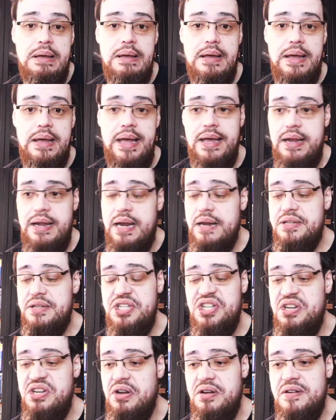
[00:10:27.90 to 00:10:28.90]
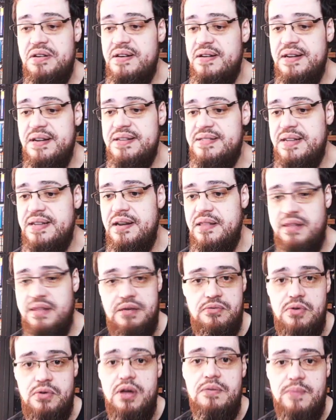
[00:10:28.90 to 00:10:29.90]
Hey, it's not that there's
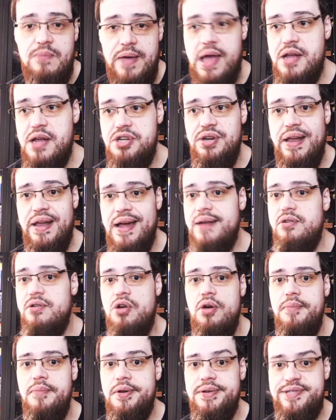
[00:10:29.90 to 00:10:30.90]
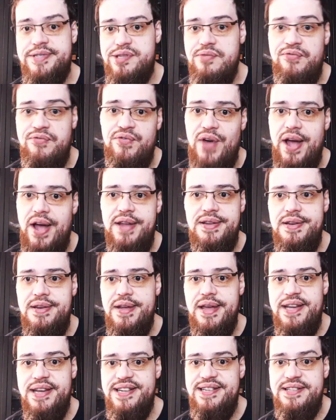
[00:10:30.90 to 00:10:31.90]
anything wrong. We actually had communists to fight in
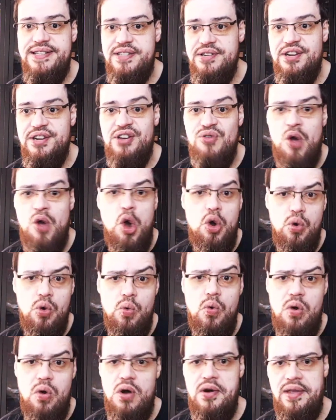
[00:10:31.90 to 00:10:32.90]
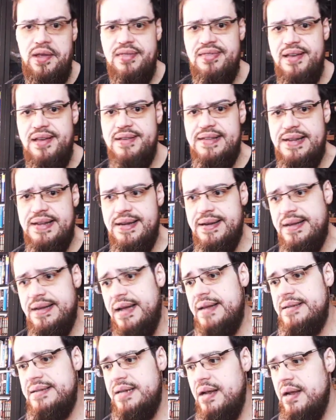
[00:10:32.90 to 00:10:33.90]
the 80s, you know, Cold War and things like
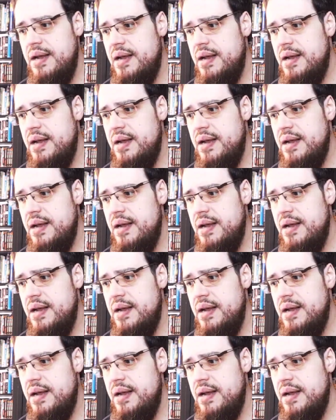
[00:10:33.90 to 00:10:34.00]
that.